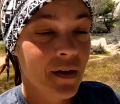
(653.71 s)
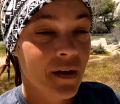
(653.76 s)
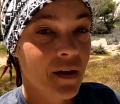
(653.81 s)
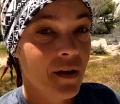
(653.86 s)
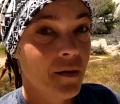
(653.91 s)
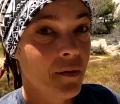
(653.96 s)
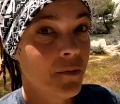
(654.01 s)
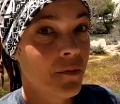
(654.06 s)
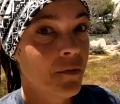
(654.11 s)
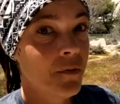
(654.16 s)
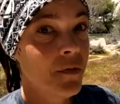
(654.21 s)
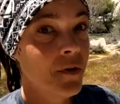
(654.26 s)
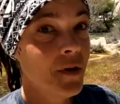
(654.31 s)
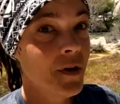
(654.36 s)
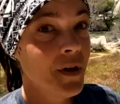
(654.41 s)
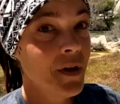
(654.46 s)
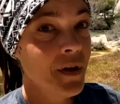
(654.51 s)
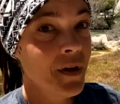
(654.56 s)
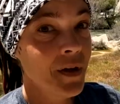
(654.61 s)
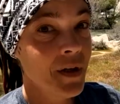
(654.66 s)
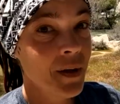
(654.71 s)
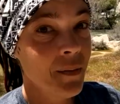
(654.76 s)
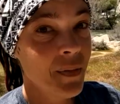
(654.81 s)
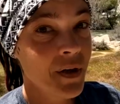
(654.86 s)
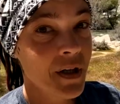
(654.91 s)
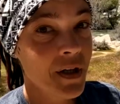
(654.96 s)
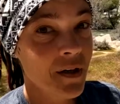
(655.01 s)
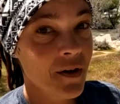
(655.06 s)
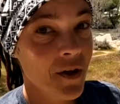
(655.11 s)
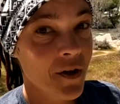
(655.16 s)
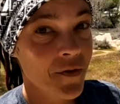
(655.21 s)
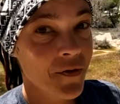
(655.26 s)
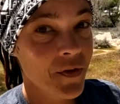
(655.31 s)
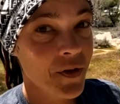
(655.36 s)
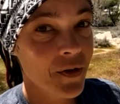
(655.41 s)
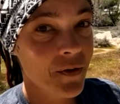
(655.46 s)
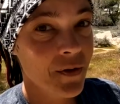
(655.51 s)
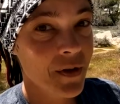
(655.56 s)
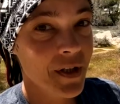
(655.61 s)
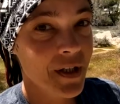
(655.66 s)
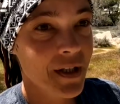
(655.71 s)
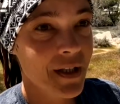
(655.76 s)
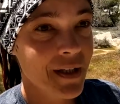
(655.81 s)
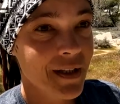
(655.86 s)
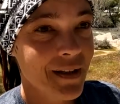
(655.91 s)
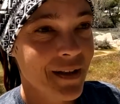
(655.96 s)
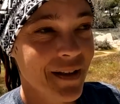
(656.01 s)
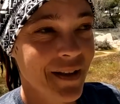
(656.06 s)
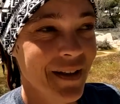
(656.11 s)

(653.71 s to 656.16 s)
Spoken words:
and really being off the grid,